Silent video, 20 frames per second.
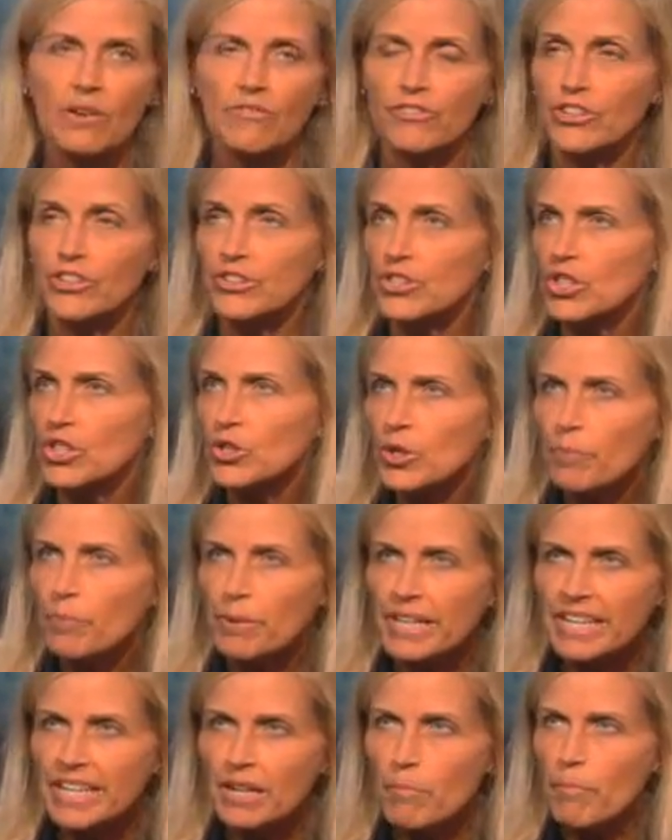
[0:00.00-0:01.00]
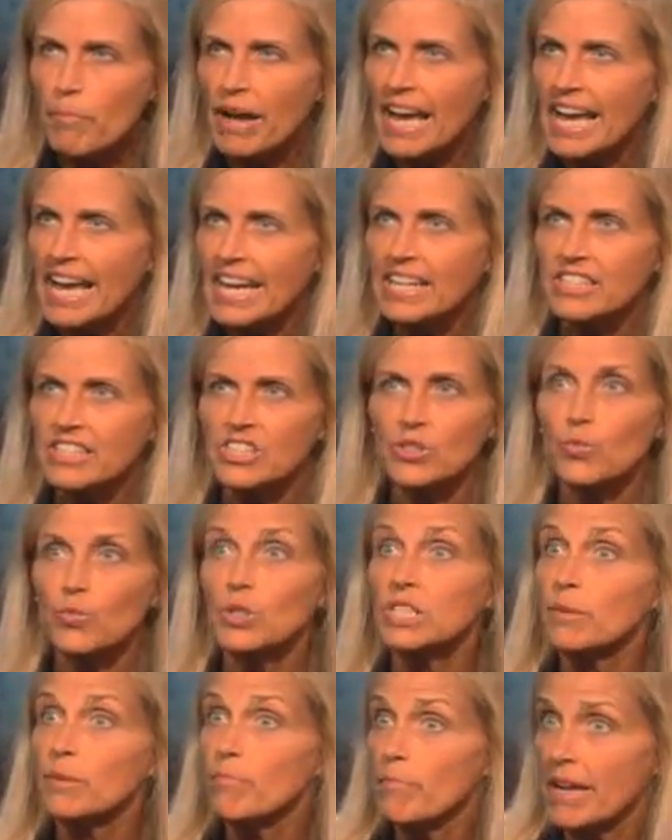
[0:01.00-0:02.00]
for European banks,
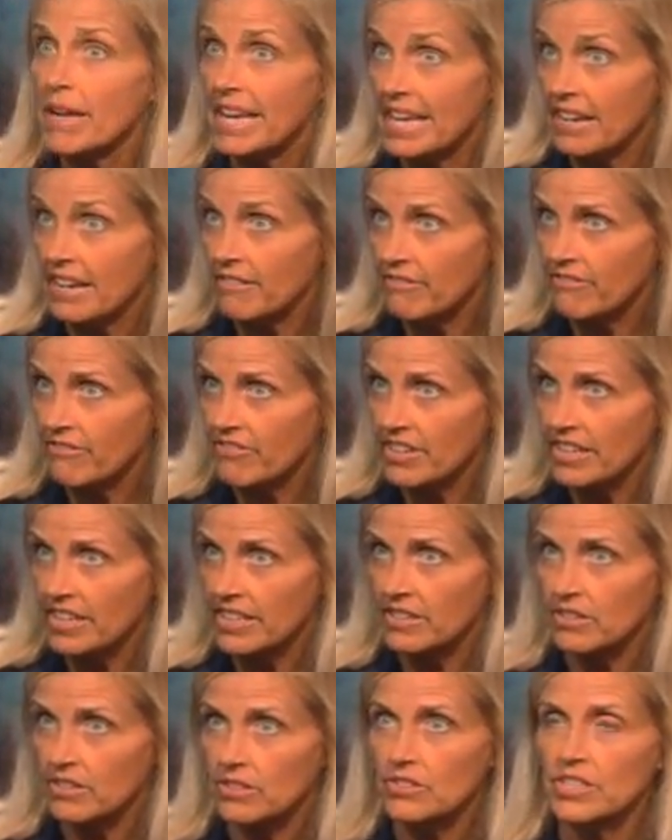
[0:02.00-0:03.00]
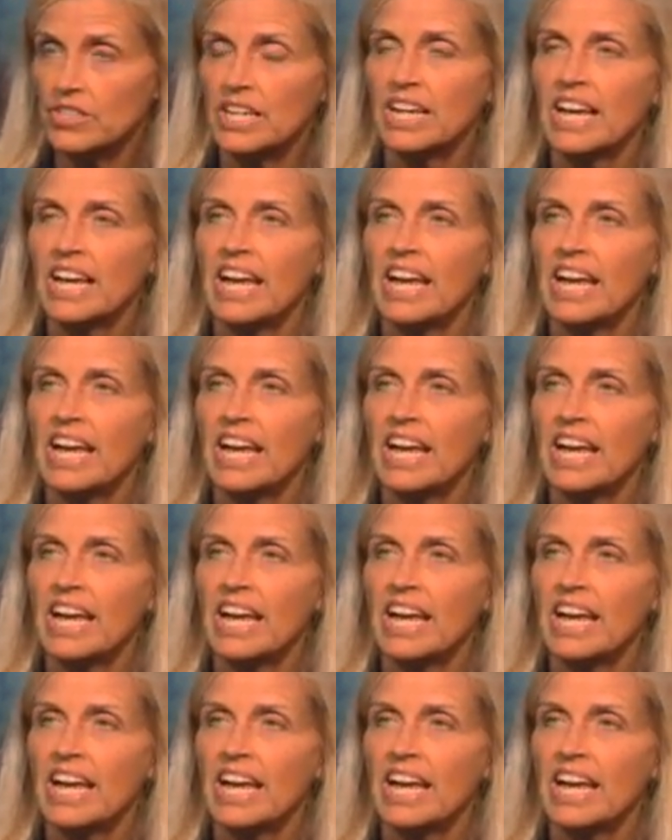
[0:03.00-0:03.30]
which may have failed.